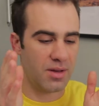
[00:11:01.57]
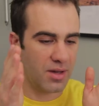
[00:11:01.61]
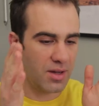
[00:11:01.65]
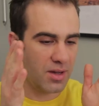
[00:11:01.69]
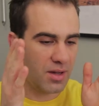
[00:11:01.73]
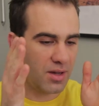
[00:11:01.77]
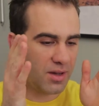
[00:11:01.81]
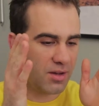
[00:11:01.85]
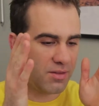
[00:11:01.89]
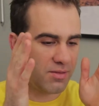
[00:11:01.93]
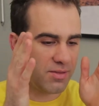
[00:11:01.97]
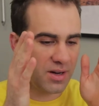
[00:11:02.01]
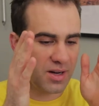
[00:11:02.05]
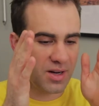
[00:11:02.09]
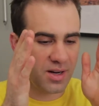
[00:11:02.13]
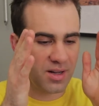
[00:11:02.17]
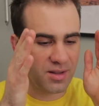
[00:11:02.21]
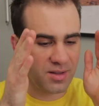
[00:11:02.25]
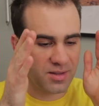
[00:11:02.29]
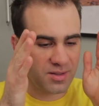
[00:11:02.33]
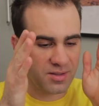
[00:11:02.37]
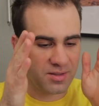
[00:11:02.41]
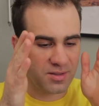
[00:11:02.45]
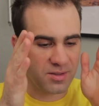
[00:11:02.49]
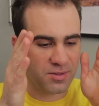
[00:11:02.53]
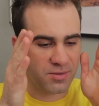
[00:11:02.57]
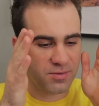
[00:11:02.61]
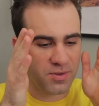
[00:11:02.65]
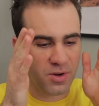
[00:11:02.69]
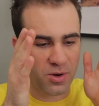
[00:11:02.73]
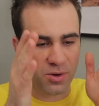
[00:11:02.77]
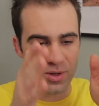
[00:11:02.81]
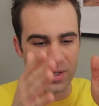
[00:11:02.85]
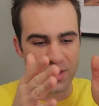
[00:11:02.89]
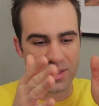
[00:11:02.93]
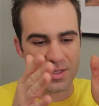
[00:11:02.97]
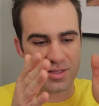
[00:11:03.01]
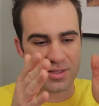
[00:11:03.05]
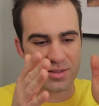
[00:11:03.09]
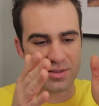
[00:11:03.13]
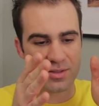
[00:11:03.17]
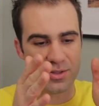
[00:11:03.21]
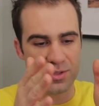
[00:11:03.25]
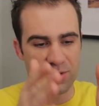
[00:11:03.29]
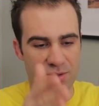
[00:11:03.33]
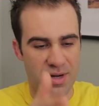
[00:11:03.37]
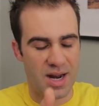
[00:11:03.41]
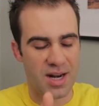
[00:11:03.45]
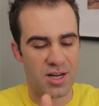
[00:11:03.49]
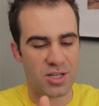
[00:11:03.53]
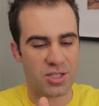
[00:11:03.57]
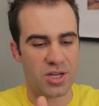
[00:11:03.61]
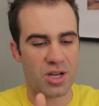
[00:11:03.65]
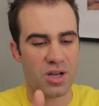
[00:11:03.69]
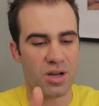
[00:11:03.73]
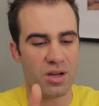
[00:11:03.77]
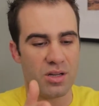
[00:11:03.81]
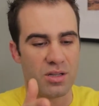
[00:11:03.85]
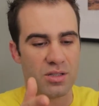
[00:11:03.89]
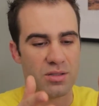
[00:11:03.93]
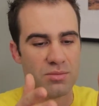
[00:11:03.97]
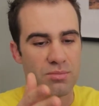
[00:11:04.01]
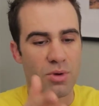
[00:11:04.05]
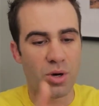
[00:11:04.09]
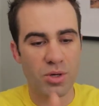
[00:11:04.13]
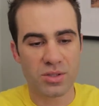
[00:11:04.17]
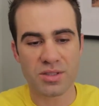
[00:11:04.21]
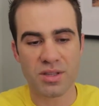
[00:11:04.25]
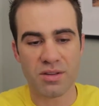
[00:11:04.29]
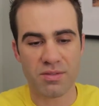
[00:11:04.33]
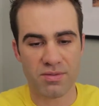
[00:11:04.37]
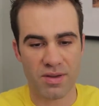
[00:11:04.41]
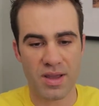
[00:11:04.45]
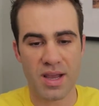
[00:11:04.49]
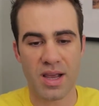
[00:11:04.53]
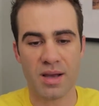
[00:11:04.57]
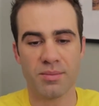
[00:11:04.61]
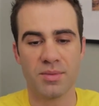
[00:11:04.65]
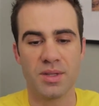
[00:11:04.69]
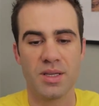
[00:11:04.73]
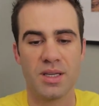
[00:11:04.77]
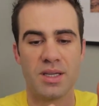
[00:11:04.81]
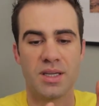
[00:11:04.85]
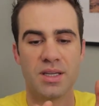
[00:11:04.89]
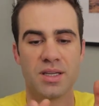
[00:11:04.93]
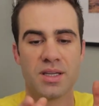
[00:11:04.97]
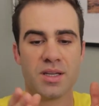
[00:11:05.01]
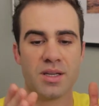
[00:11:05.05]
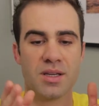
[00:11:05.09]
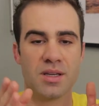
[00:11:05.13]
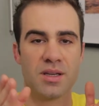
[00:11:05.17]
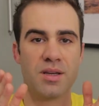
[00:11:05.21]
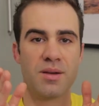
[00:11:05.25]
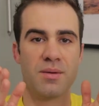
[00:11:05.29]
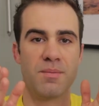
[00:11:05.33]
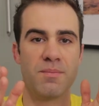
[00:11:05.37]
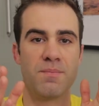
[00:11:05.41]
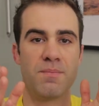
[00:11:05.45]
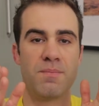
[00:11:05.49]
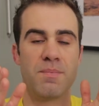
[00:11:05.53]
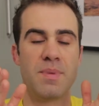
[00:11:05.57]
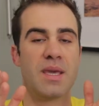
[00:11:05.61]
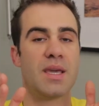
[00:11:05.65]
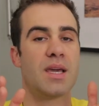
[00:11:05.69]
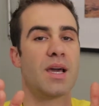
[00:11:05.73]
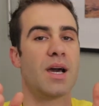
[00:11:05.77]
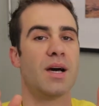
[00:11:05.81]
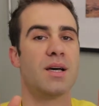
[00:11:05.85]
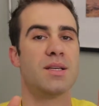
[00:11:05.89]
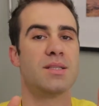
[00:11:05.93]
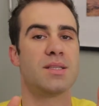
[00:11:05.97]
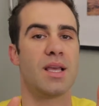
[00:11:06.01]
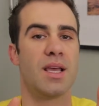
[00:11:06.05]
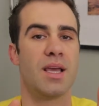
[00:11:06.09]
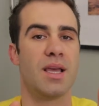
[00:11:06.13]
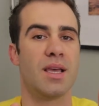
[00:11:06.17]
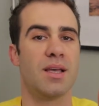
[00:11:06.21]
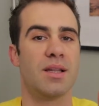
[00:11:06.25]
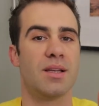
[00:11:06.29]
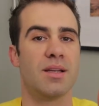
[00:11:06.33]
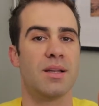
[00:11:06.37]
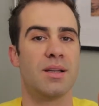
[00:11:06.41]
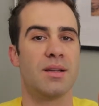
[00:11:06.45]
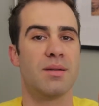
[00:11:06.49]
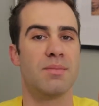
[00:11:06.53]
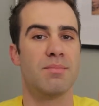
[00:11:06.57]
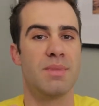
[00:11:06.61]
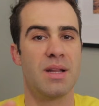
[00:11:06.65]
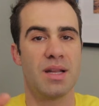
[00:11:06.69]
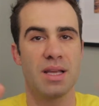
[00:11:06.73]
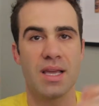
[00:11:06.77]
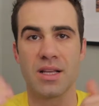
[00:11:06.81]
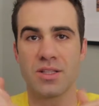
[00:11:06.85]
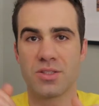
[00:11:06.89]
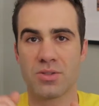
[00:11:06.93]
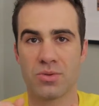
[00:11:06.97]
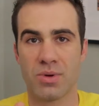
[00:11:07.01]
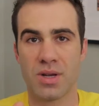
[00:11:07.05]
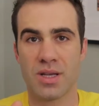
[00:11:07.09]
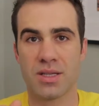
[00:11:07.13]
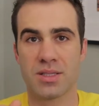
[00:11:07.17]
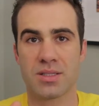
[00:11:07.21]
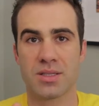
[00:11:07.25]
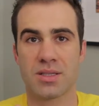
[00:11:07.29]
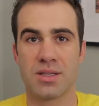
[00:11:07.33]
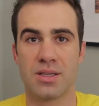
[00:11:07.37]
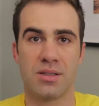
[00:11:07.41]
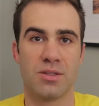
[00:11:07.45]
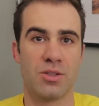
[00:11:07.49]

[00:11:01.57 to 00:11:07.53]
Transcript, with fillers: uh, a very focused strategy on multifamily because it mitigates risk.